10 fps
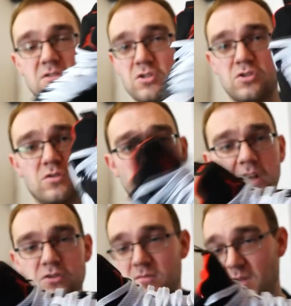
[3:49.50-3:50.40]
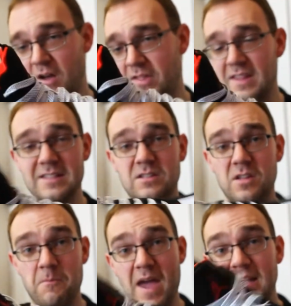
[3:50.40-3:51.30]
such a, I just, I think this is the
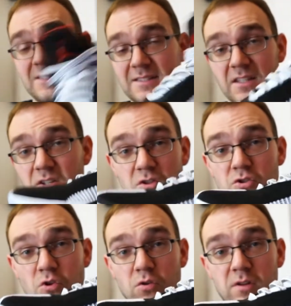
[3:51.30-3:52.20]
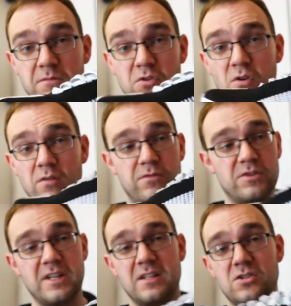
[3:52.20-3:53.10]
best Jordan have done for a
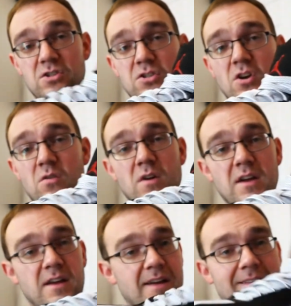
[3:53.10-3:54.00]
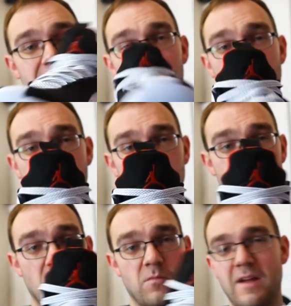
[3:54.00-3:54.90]
signature shoe for a long
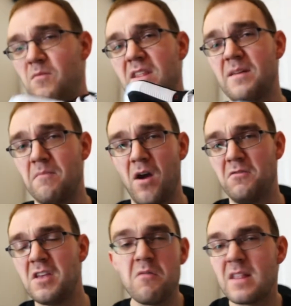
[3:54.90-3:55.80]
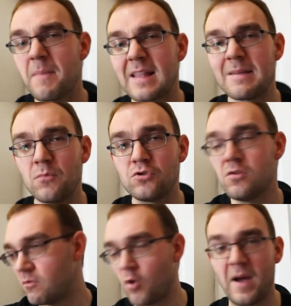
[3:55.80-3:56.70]
time. Everybody that moans, oh, it's a basketball shoe.
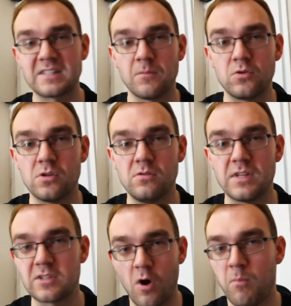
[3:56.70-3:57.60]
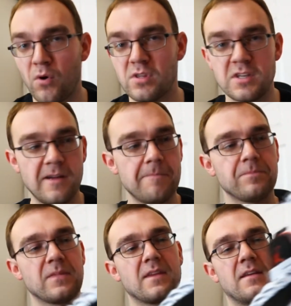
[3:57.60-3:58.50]
They're all basketball shoes, that's the whole point.
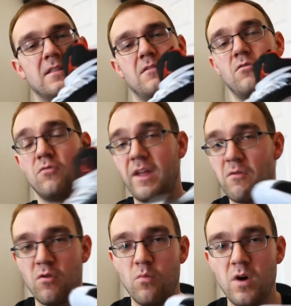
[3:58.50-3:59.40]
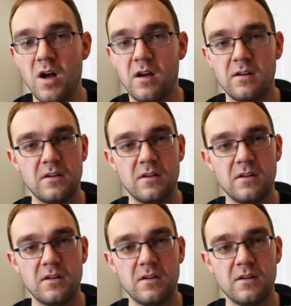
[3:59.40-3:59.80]
They were, all were